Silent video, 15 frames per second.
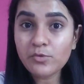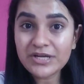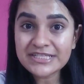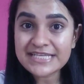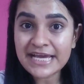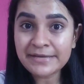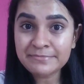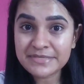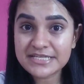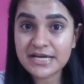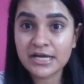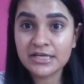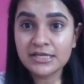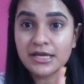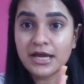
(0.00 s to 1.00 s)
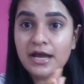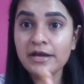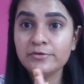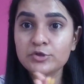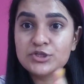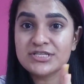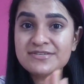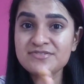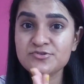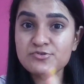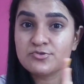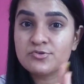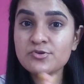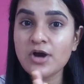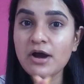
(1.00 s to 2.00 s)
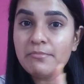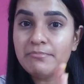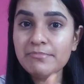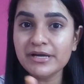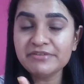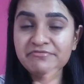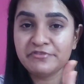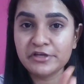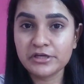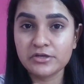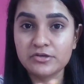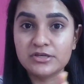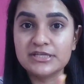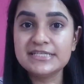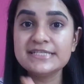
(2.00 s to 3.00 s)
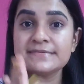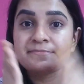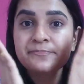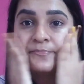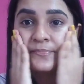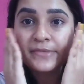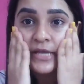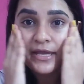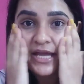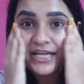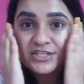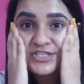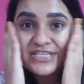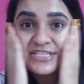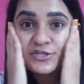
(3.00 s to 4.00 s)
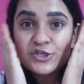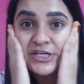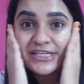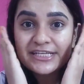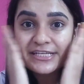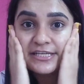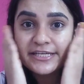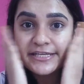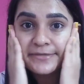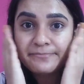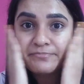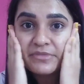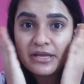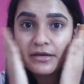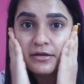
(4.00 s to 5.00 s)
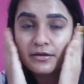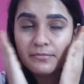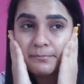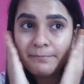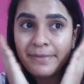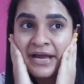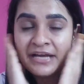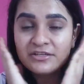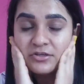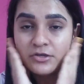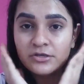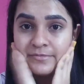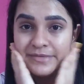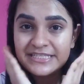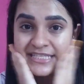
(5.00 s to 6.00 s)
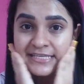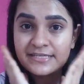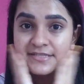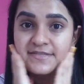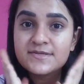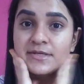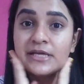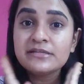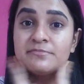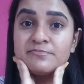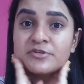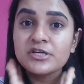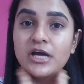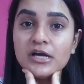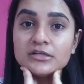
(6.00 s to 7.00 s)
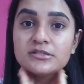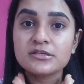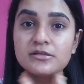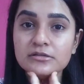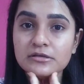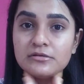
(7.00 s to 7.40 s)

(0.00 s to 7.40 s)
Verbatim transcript: once I'm done, I would just rub my fingers and just gently pat on my skin so that the product